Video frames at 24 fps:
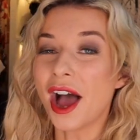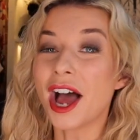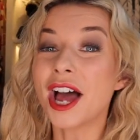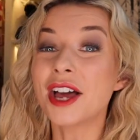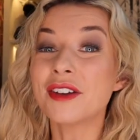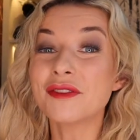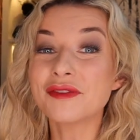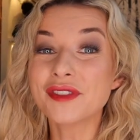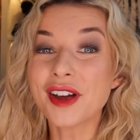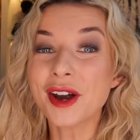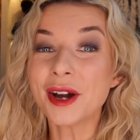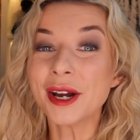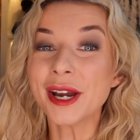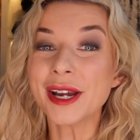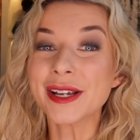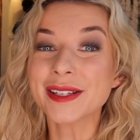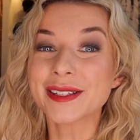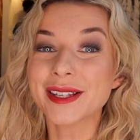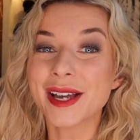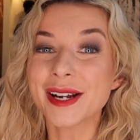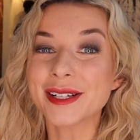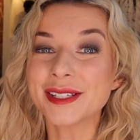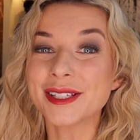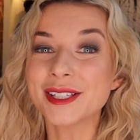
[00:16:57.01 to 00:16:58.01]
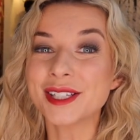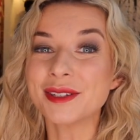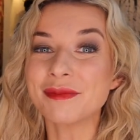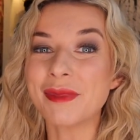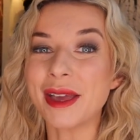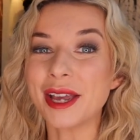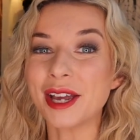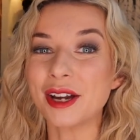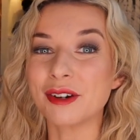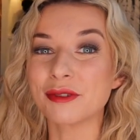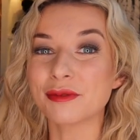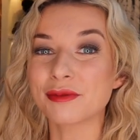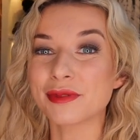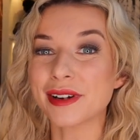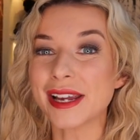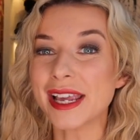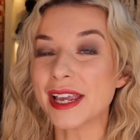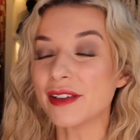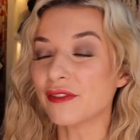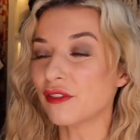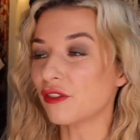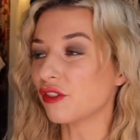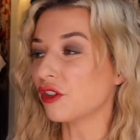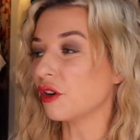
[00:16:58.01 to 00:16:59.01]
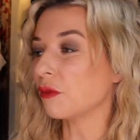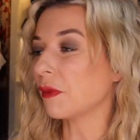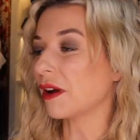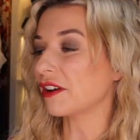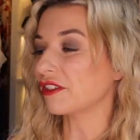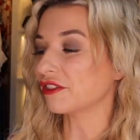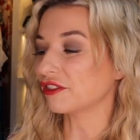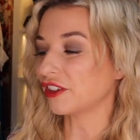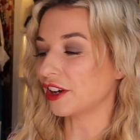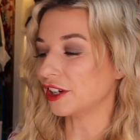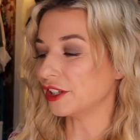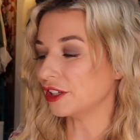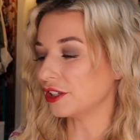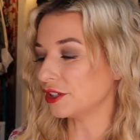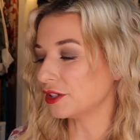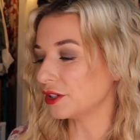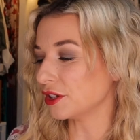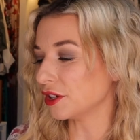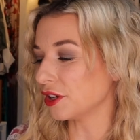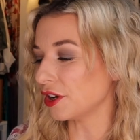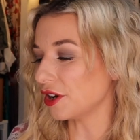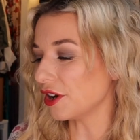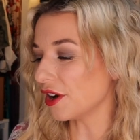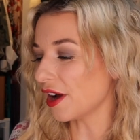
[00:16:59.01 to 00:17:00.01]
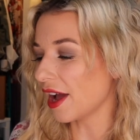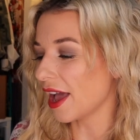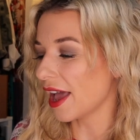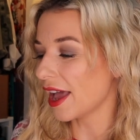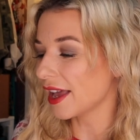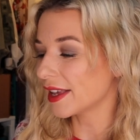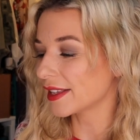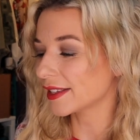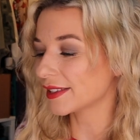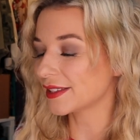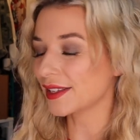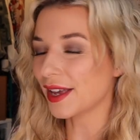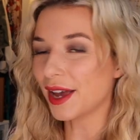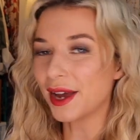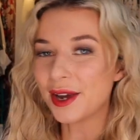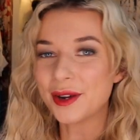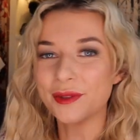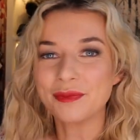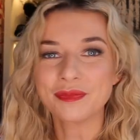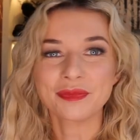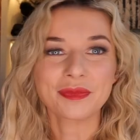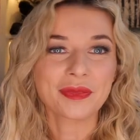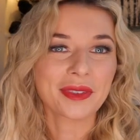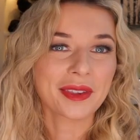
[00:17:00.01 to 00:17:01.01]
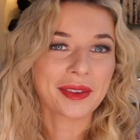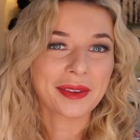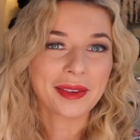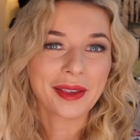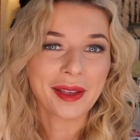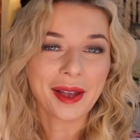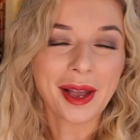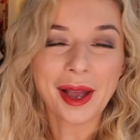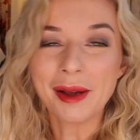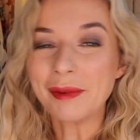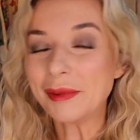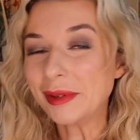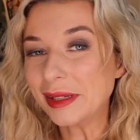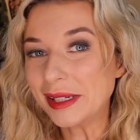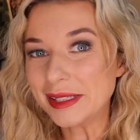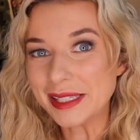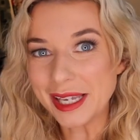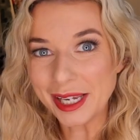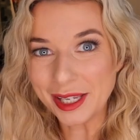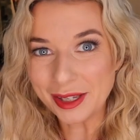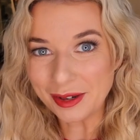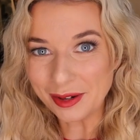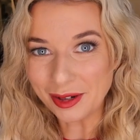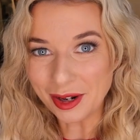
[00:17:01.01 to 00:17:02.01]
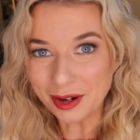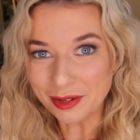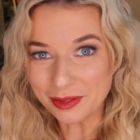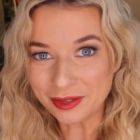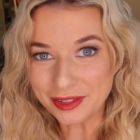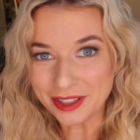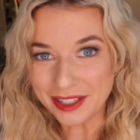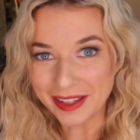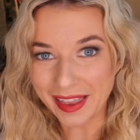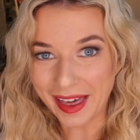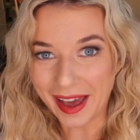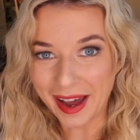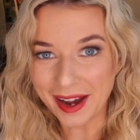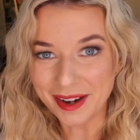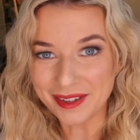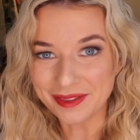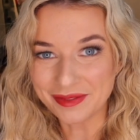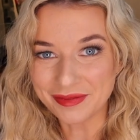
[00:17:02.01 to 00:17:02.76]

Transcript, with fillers: I'm very excited to make a wreath for my front door, so I'm going to take you along to that.